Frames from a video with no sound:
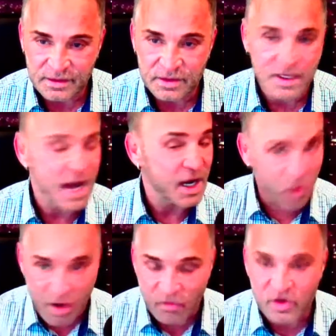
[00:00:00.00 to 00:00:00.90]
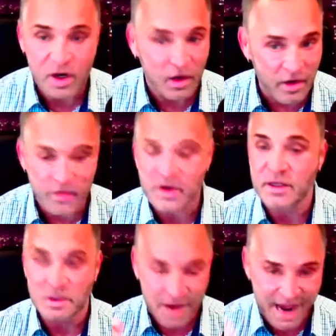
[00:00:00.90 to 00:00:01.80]
You can't go over it or under
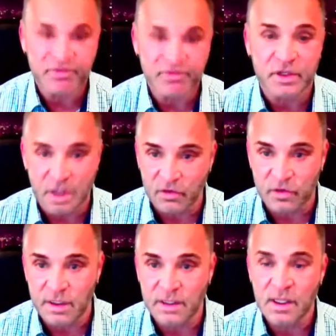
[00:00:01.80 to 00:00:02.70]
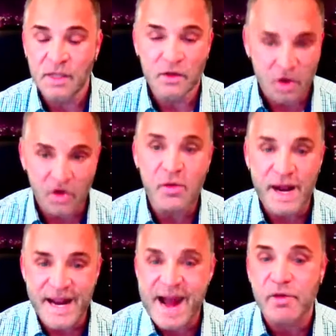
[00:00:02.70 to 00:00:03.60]
it. You have to go through it. The only
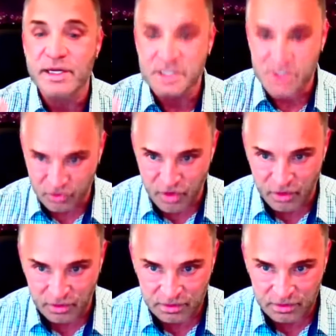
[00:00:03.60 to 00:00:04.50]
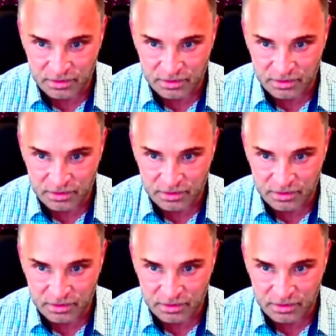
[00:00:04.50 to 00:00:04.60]
way out is through.